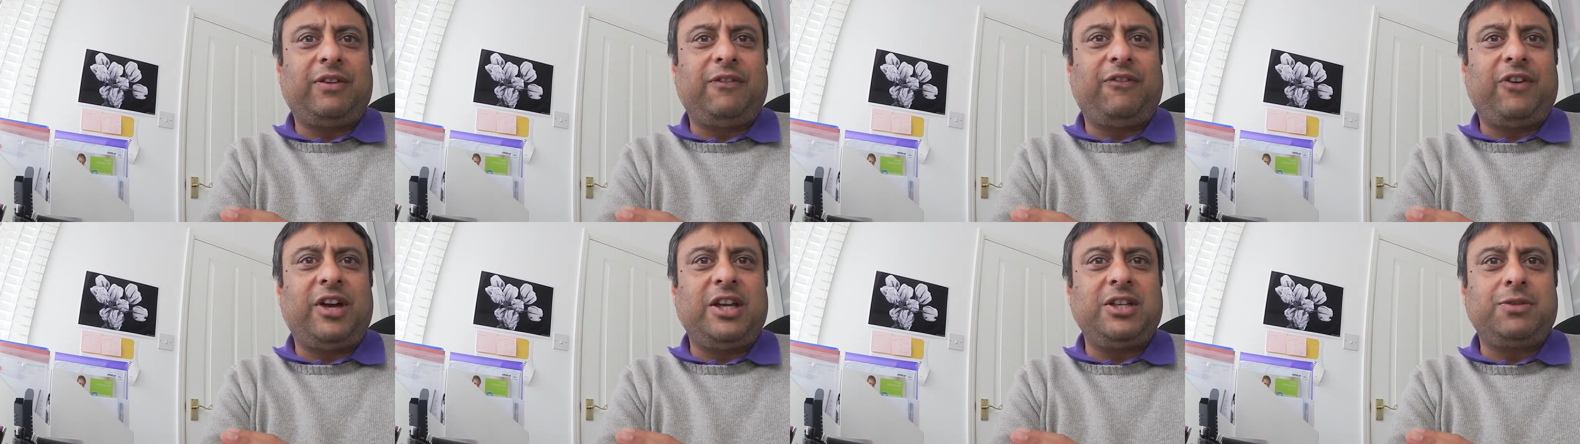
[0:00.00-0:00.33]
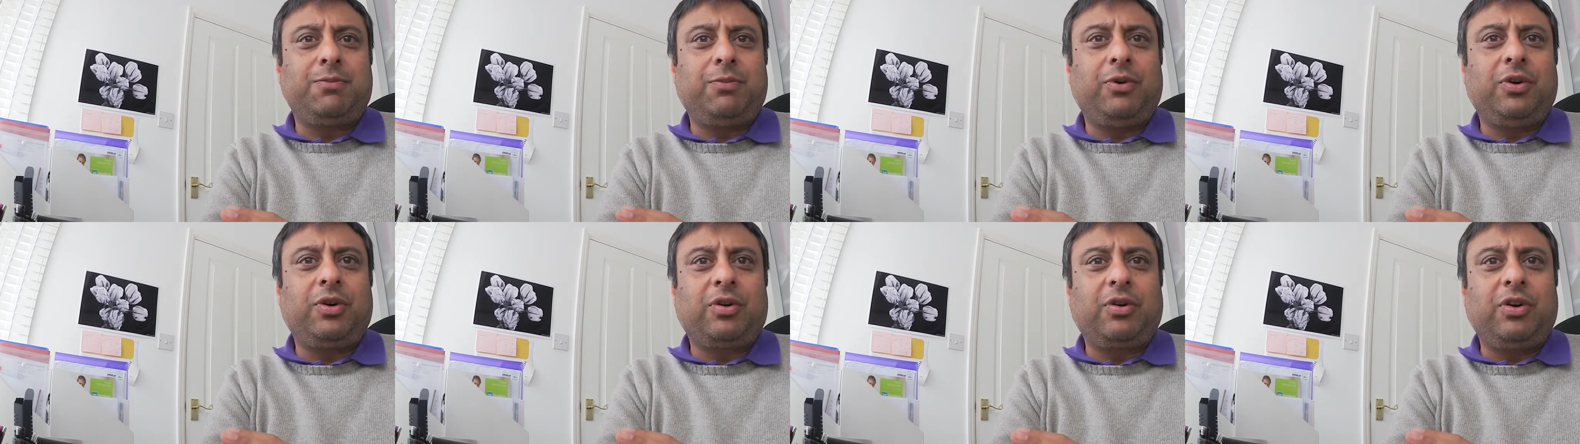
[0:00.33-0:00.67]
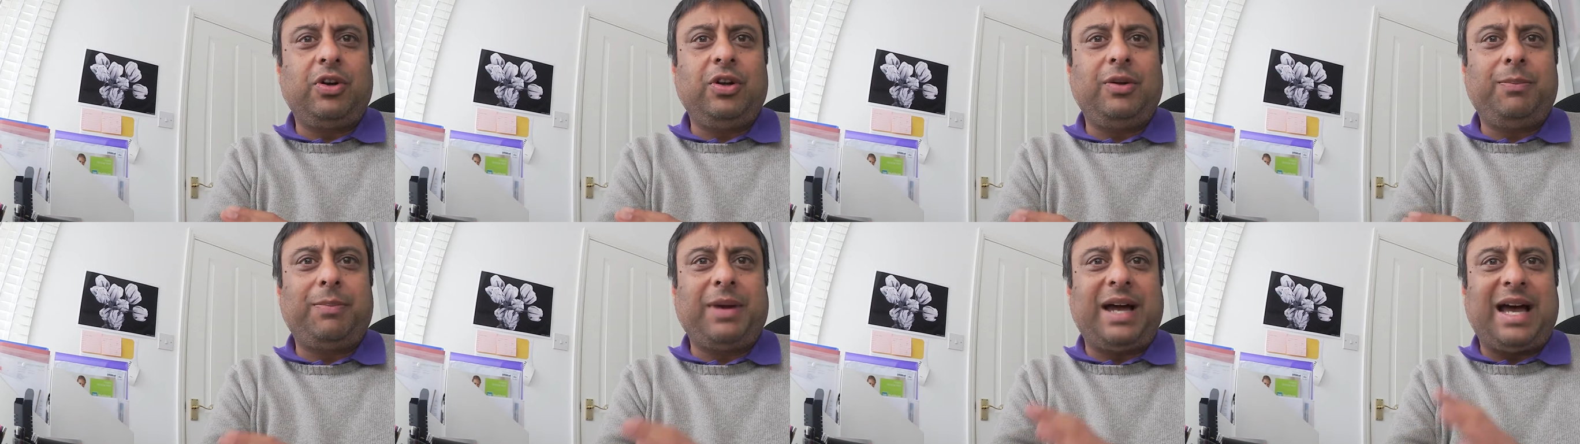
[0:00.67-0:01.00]
the Facebook
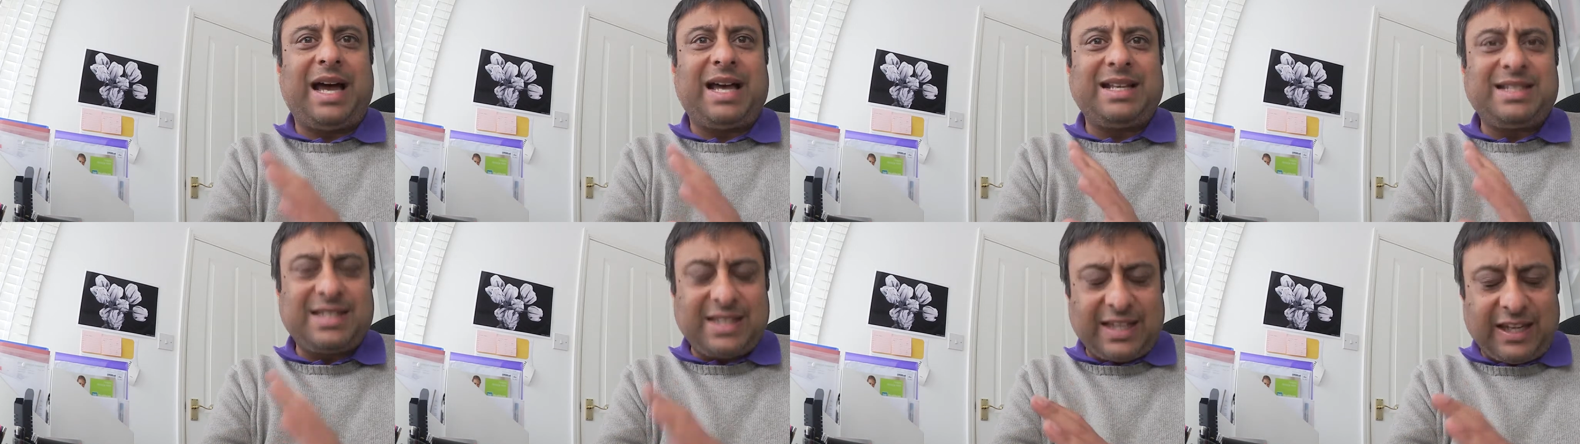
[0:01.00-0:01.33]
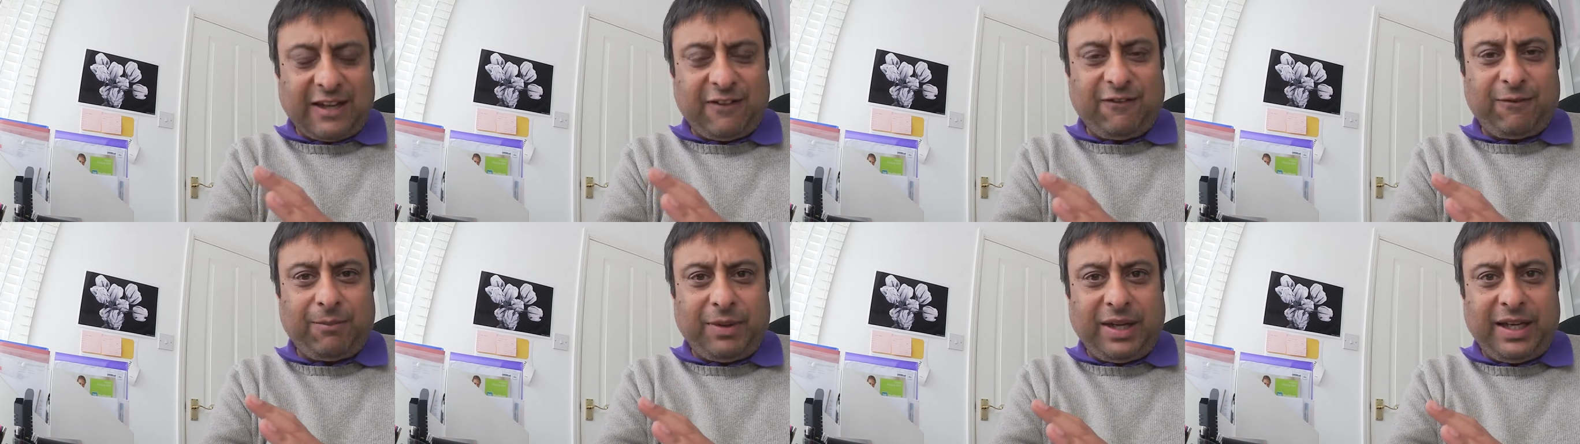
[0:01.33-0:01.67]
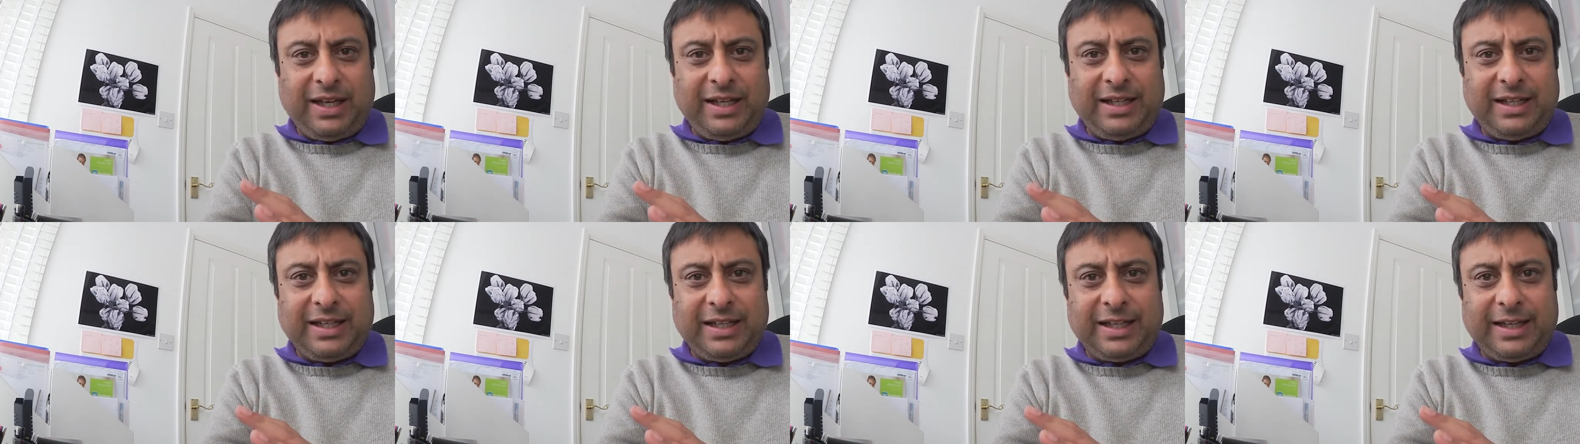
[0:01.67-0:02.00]
group as they've
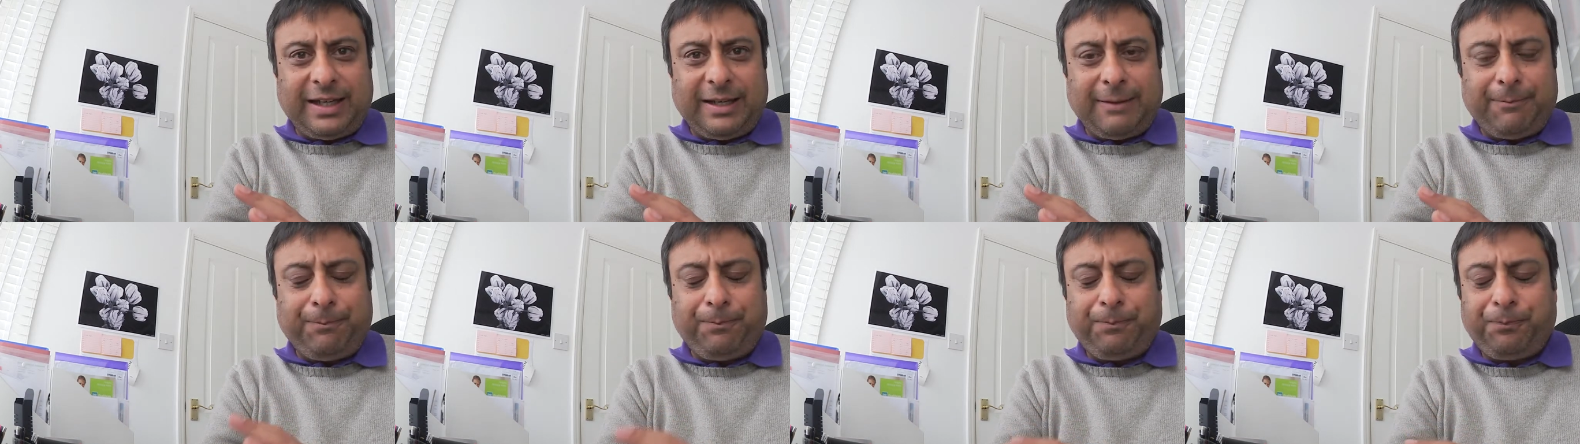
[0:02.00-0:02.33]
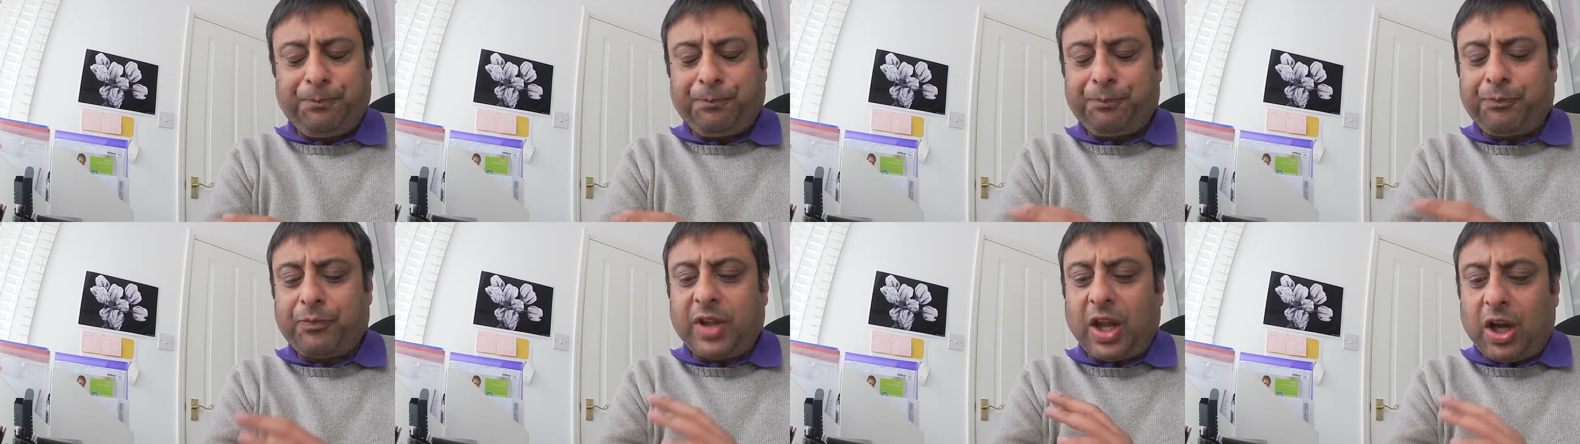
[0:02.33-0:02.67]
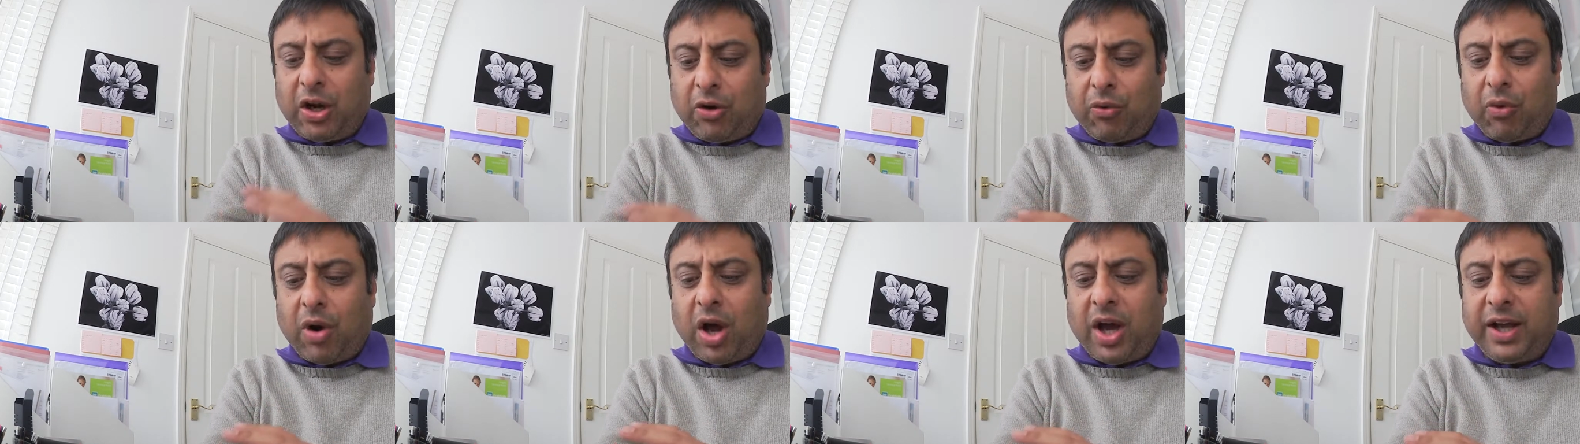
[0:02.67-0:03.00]
been
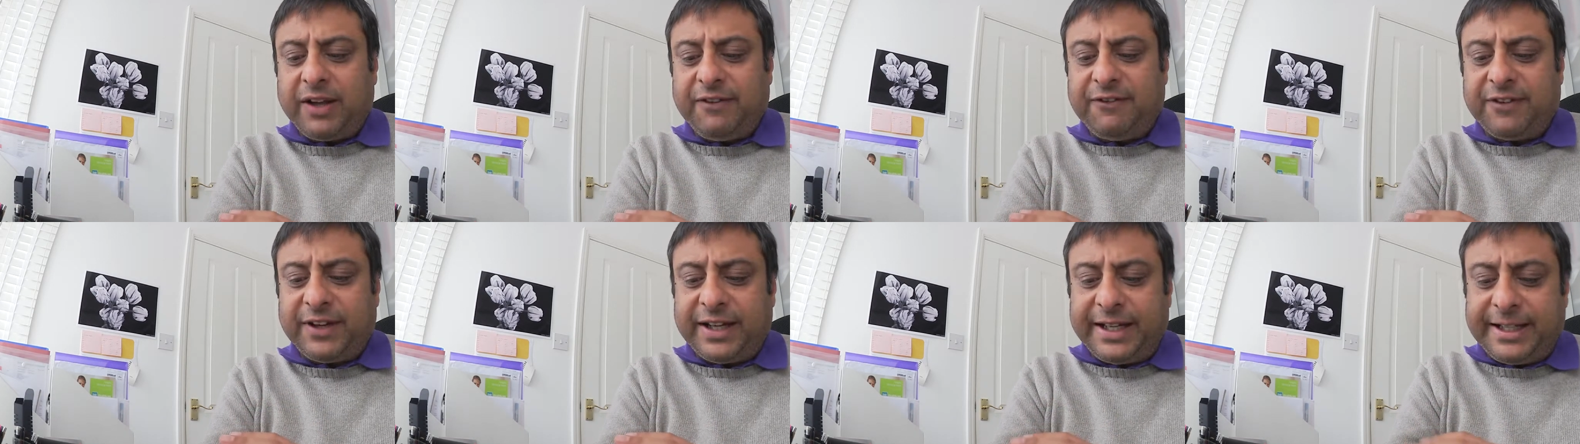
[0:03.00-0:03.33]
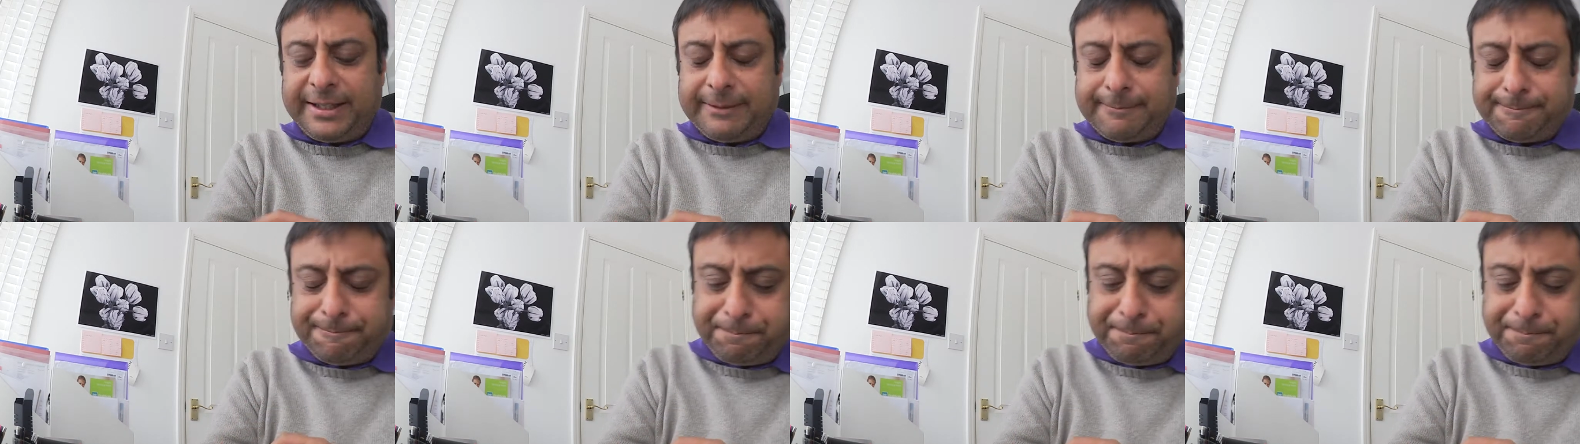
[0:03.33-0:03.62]
arriving,